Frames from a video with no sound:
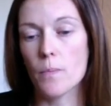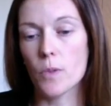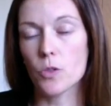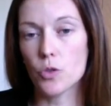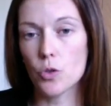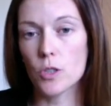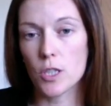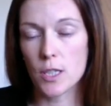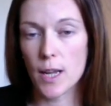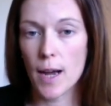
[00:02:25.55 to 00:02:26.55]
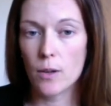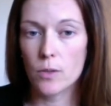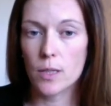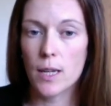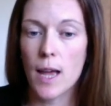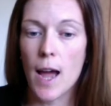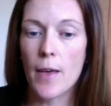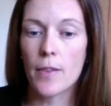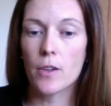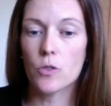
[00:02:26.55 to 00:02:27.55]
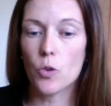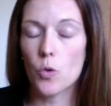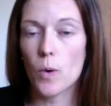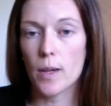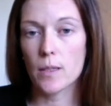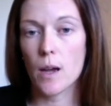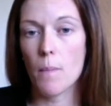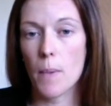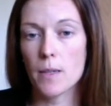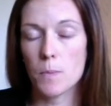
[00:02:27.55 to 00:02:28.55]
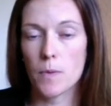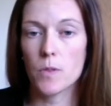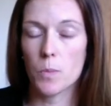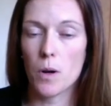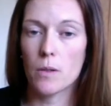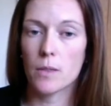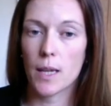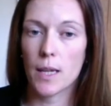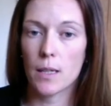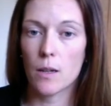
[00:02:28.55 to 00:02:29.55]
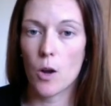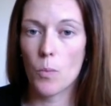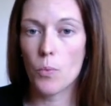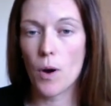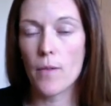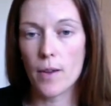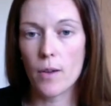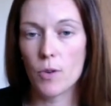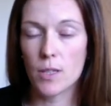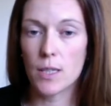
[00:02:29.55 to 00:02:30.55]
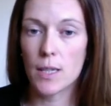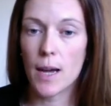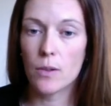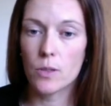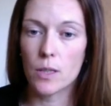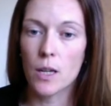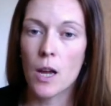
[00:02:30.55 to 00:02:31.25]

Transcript: shortage in housing, and there's always a massive demand in private rented housing.